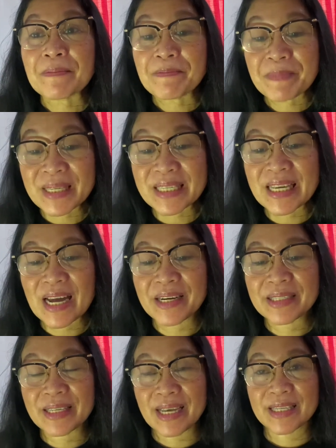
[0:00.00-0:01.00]

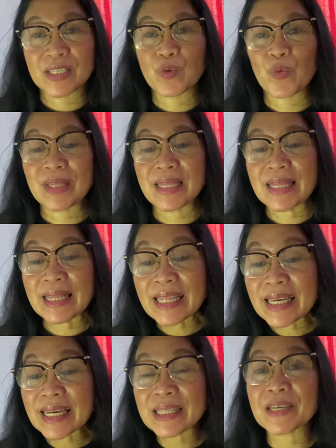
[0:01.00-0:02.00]
PCR test with
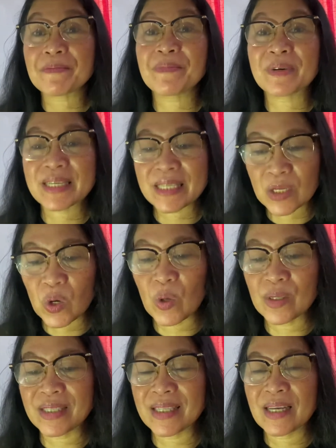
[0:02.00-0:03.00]
negative
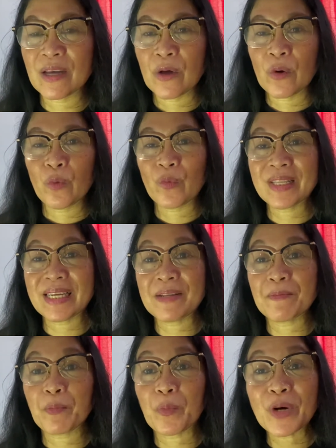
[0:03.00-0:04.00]
result
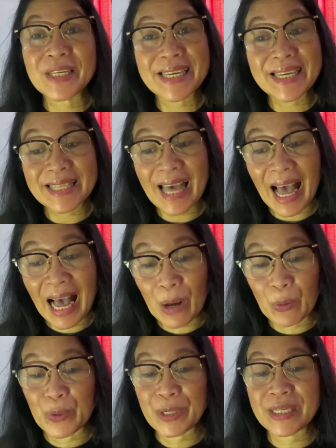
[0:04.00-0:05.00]
within 48
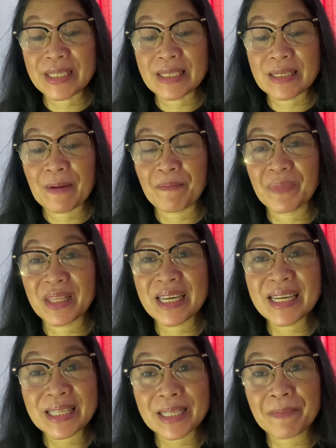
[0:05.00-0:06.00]
hours
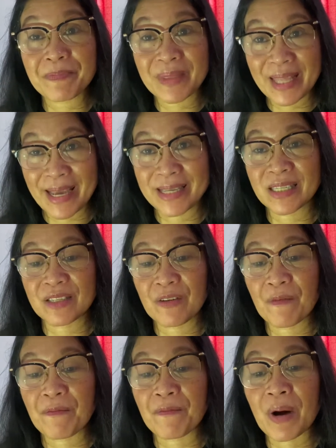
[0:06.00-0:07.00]
negative test
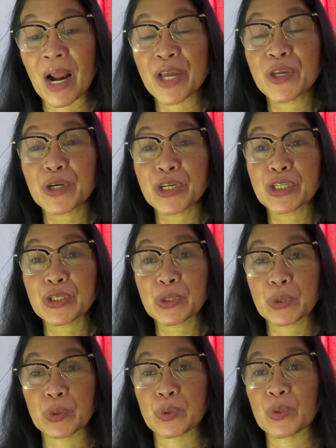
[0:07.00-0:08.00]
prior
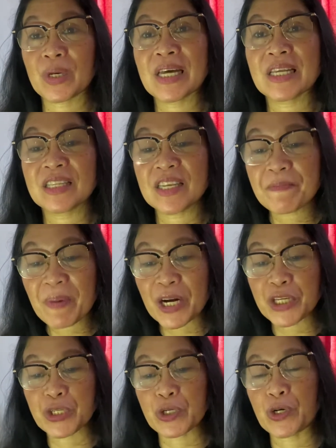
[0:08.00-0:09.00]
to
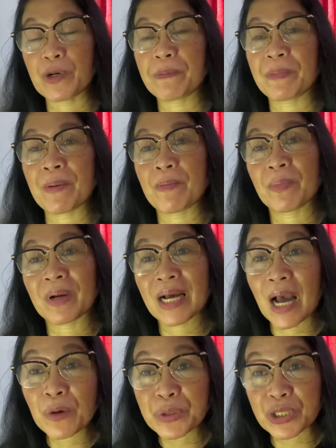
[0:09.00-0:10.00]
departure from
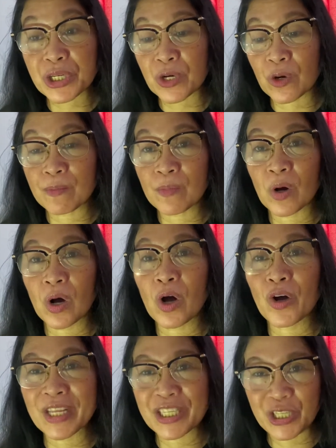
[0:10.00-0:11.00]
country of
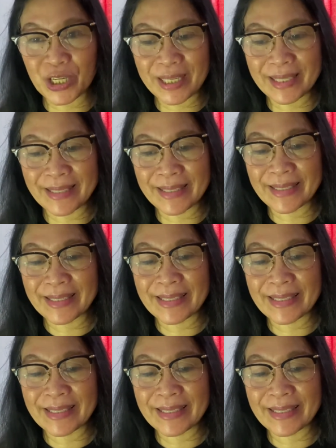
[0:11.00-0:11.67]
origin.